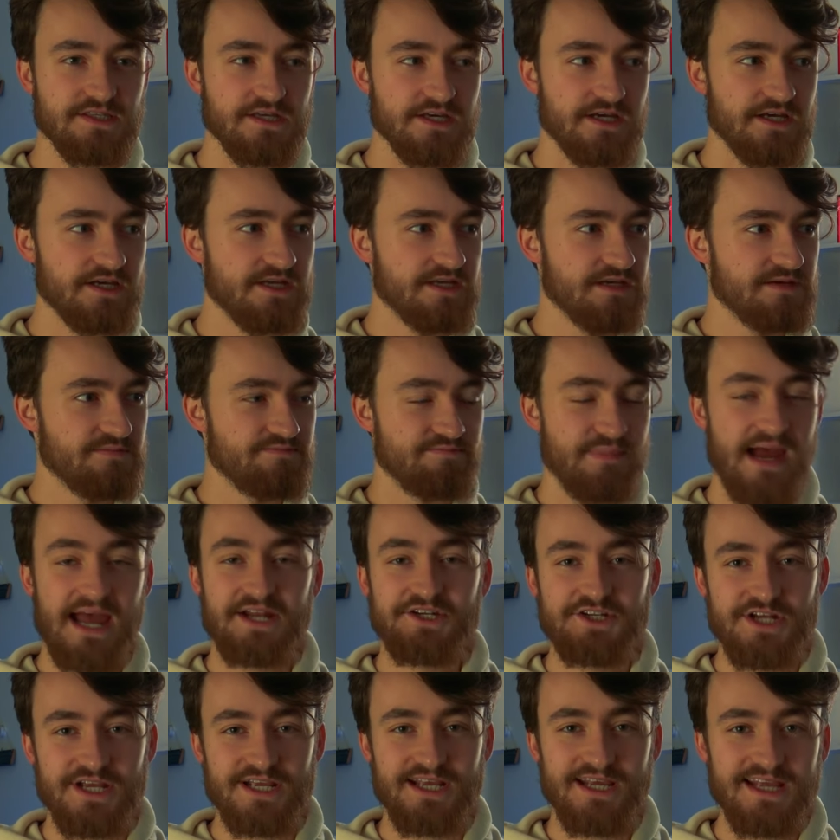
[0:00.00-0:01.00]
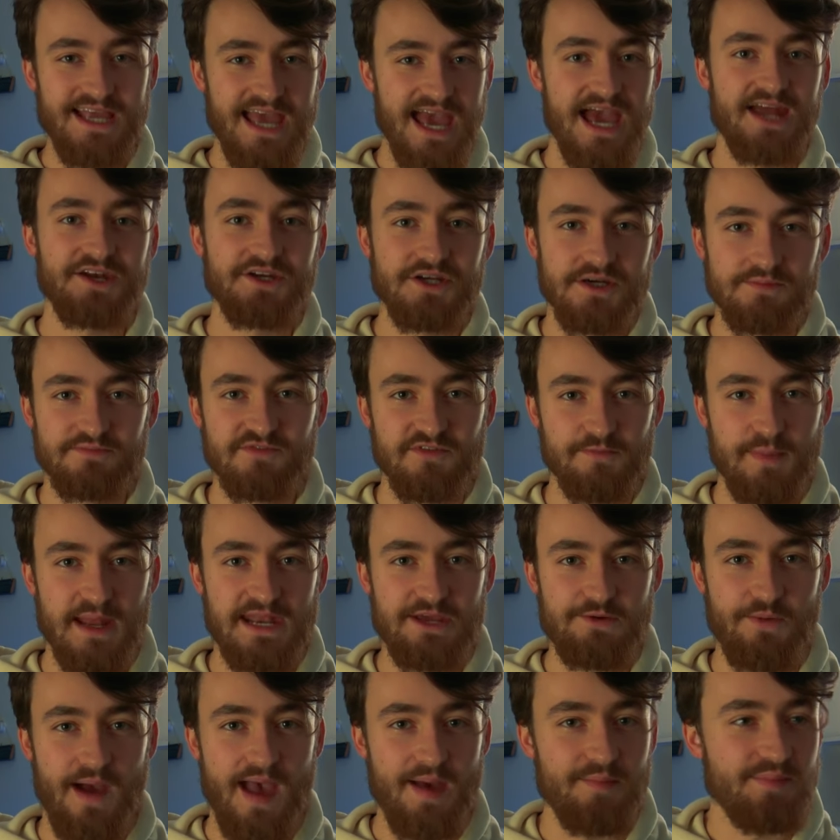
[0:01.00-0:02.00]
that magic can come from
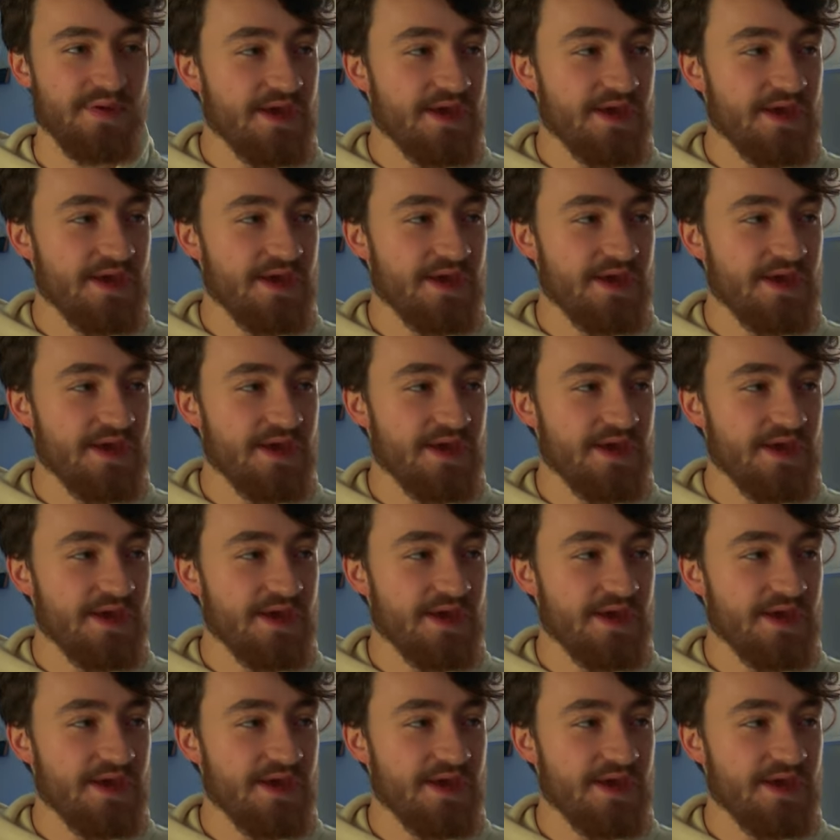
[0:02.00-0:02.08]
anywhere.